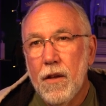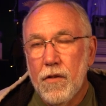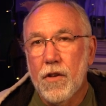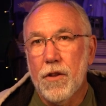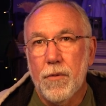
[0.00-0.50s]

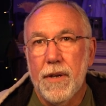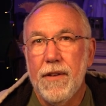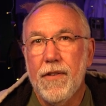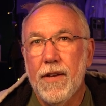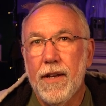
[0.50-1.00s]
So the
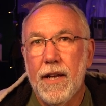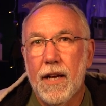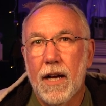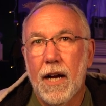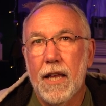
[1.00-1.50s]
reason
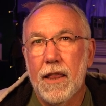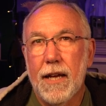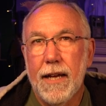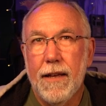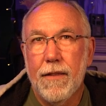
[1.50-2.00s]
I
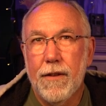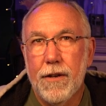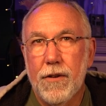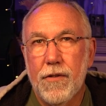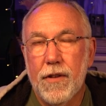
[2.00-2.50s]
like
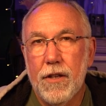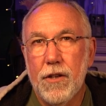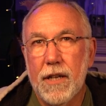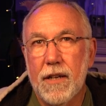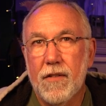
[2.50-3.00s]
those, and
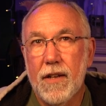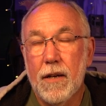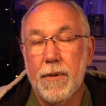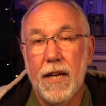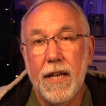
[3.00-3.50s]
you can
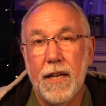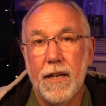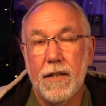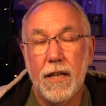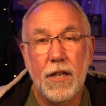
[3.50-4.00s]
extend them, and I
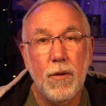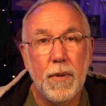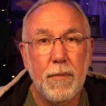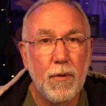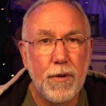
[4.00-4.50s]
get, like you
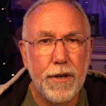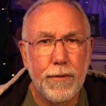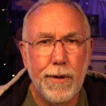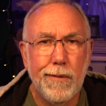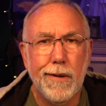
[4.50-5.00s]
might be
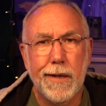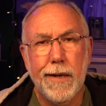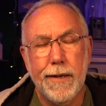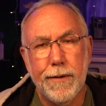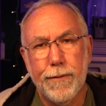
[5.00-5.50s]
wondering, well, what
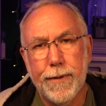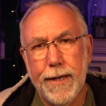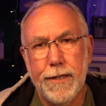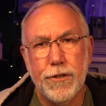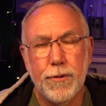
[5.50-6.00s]
kind of
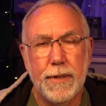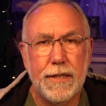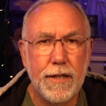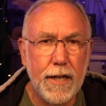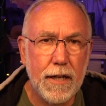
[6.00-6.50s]
range are we
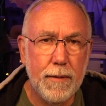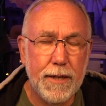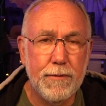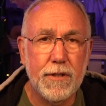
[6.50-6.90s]
talking about?